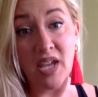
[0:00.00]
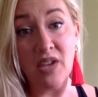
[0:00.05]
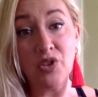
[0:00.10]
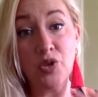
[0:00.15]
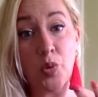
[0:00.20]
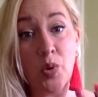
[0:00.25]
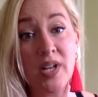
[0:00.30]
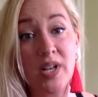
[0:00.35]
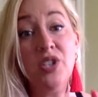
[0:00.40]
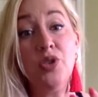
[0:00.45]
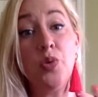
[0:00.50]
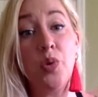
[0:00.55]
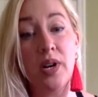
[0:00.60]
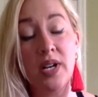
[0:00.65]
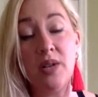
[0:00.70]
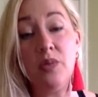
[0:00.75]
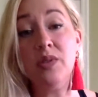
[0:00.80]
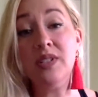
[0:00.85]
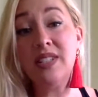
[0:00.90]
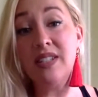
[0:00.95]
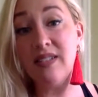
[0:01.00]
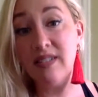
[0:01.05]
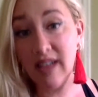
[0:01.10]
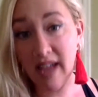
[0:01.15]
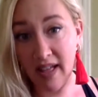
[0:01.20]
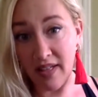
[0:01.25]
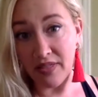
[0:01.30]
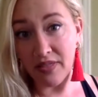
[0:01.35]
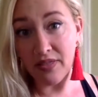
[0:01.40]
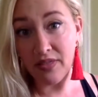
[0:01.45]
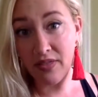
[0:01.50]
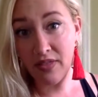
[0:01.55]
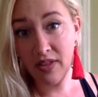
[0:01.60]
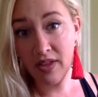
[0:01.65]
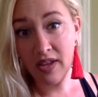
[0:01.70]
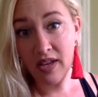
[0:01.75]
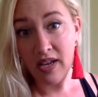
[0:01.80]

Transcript: 2020 was a death.